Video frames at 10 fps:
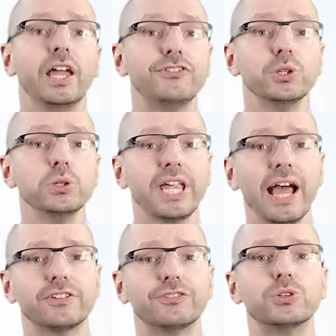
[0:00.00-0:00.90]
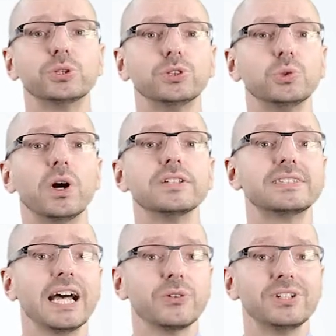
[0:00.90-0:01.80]
If you look at Fortune
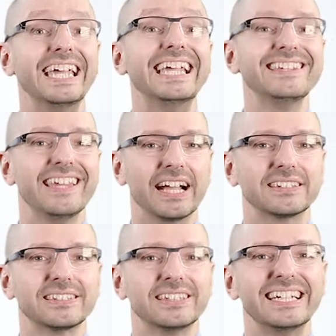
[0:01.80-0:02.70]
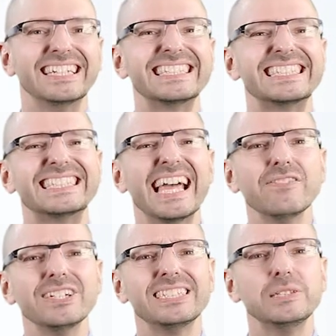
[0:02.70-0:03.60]
1000 indexed,
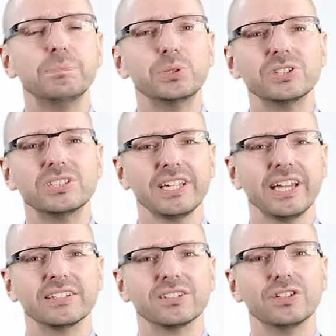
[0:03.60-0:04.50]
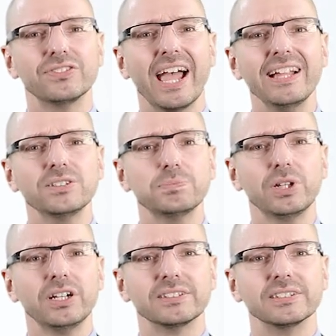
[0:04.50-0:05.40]
70% of
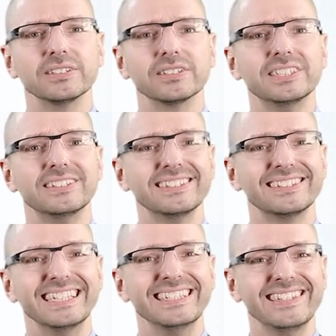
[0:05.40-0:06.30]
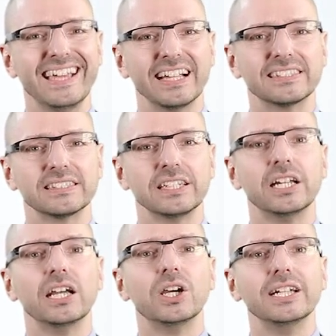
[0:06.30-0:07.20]
enterprises in this index
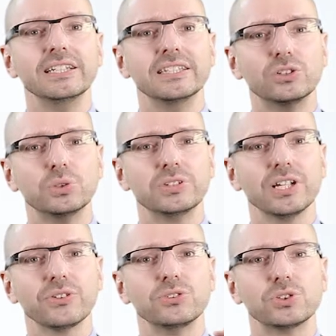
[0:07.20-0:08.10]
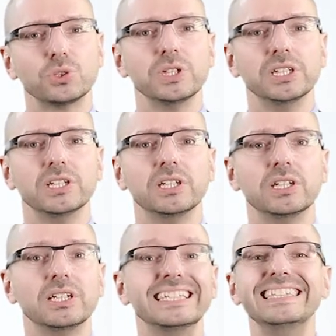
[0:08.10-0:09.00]
in 2003
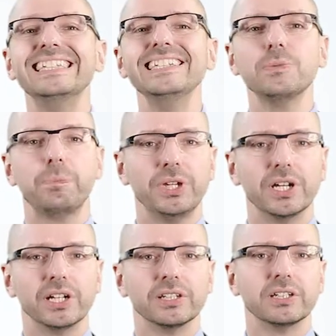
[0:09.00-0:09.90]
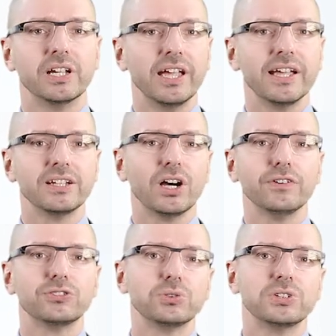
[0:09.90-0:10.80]
disappeared end
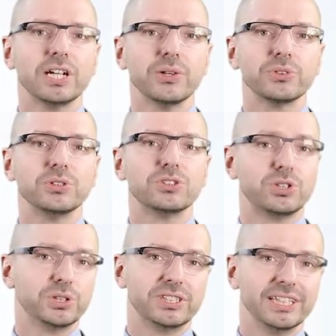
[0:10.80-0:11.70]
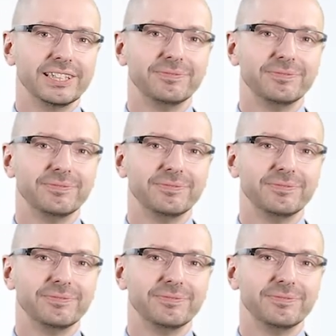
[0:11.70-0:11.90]
of 2013.